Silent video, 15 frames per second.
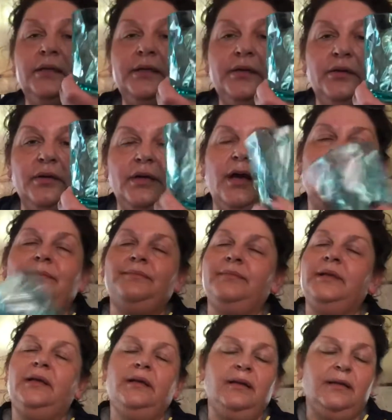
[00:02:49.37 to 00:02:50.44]
little,
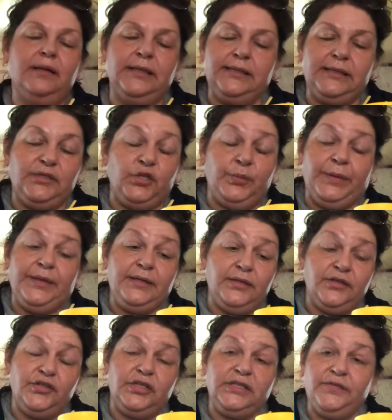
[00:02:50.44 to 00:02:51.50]
this is stupid. This
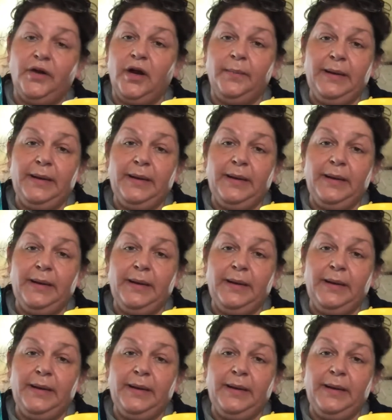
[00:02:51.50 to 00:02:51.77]
is just for our